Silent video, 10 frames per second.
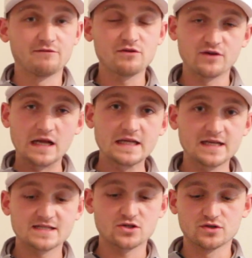And we really
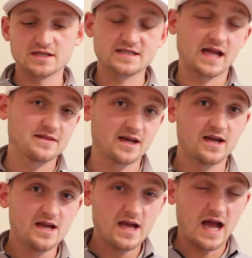need to understand
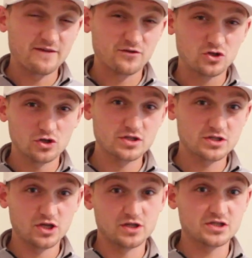that have a good
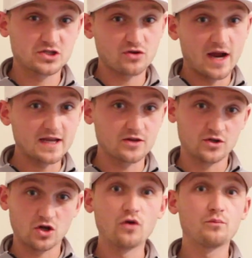certain strike on
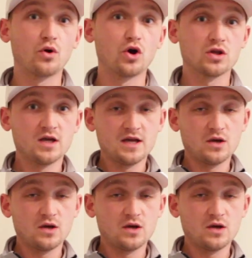the golf ball